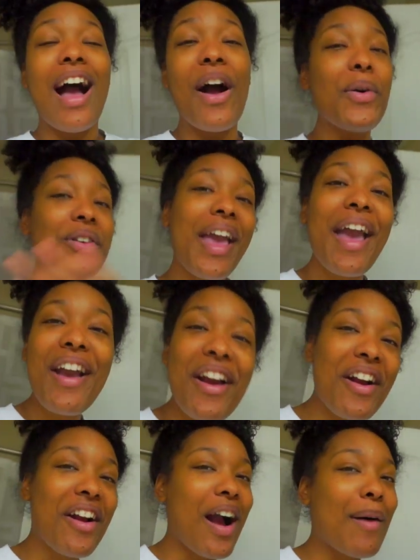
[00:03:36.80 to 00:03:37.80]
I don't
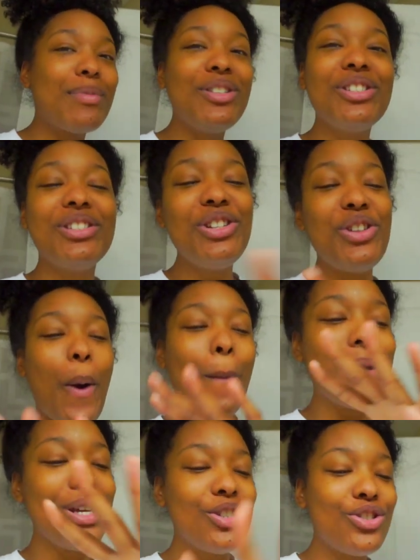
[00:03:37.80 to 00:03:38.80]
care. I'ma just, you know,
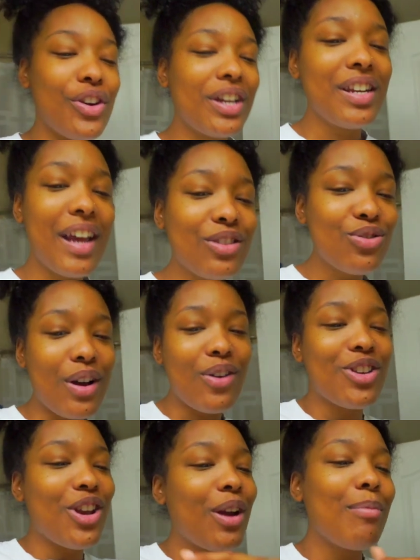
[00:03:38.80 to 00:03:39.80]
be a straight natural. I
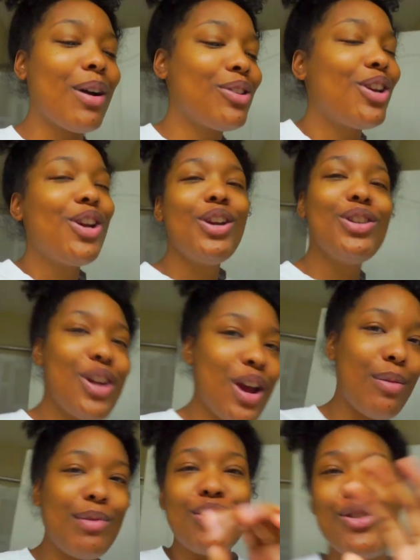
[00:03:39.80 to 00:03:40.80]
don't care about the heat damage.